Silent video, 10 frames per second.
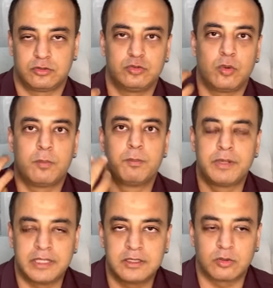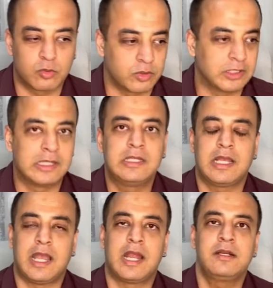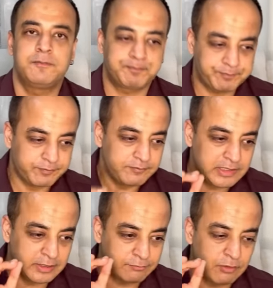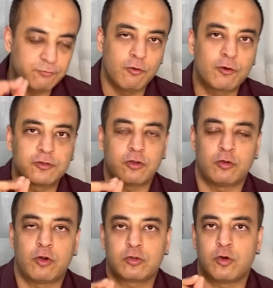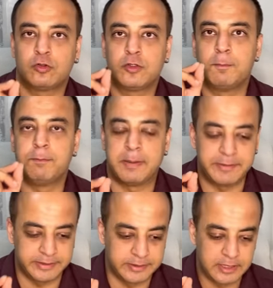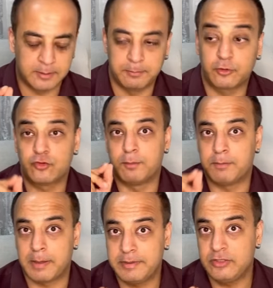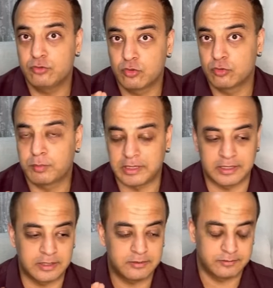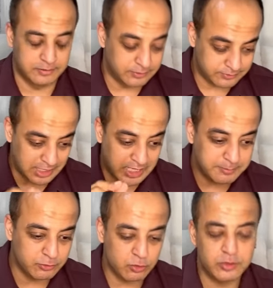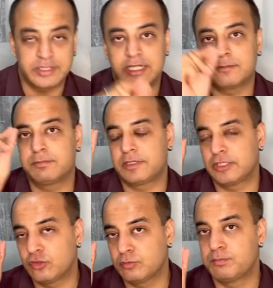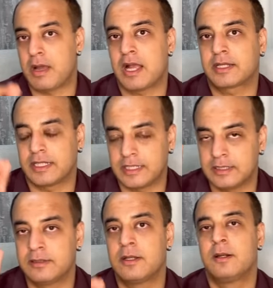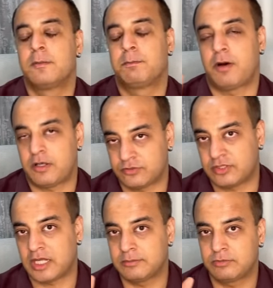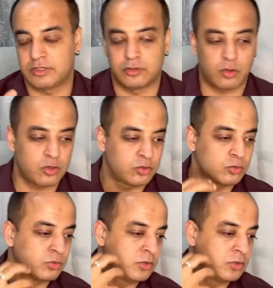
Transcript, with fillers: your brain accordingly and it will focus a lot on your memory because your memory is going to play it this time is going to take take you back in past times in order to